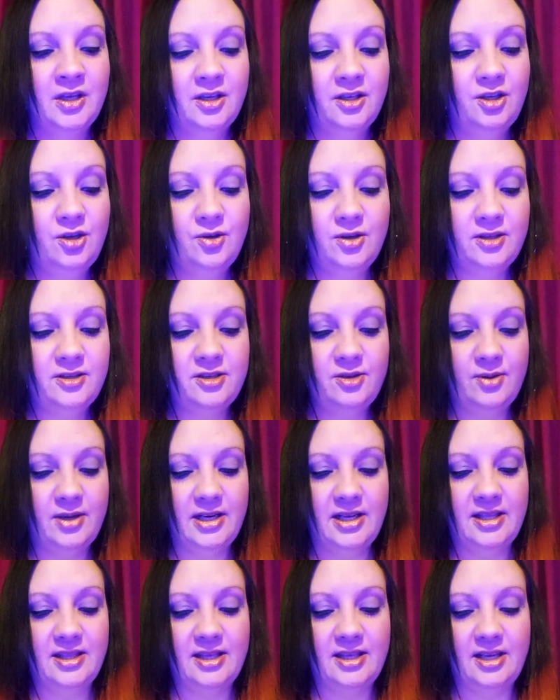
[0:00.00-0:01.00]
You can do
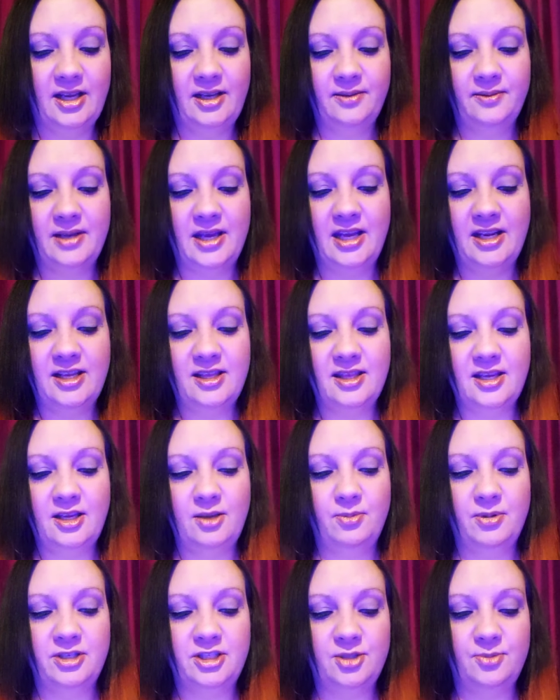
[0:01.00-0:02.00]
anything. Anything you
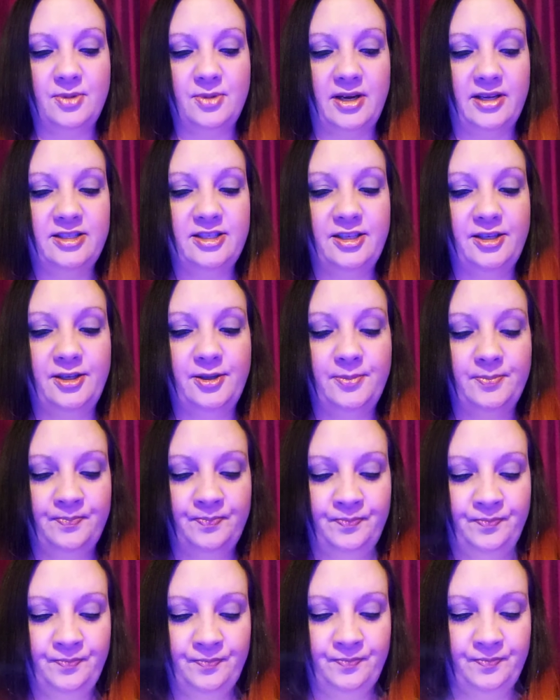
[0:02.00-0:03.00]
put your mind to.
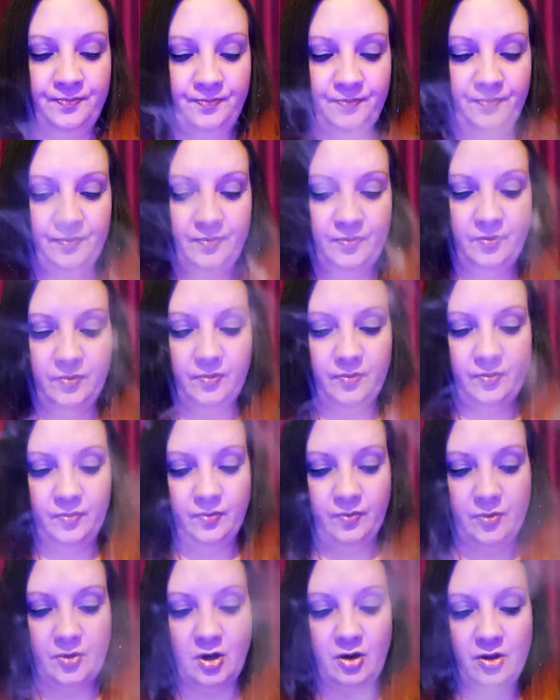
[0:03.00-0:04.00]

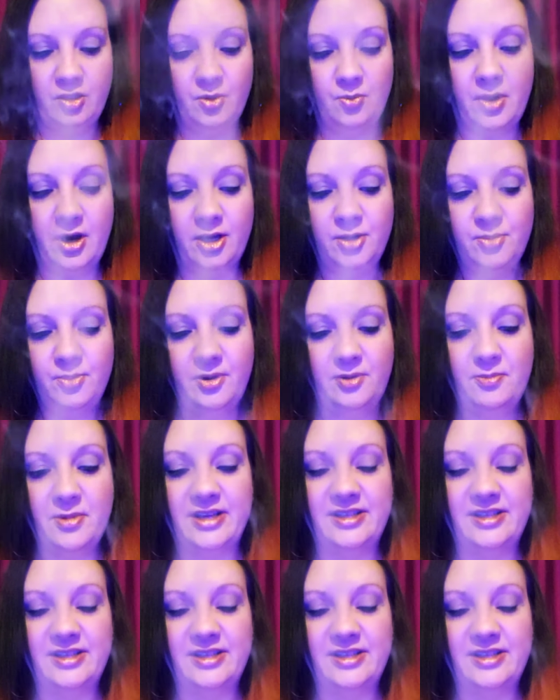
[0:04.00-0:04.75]
On the bottom of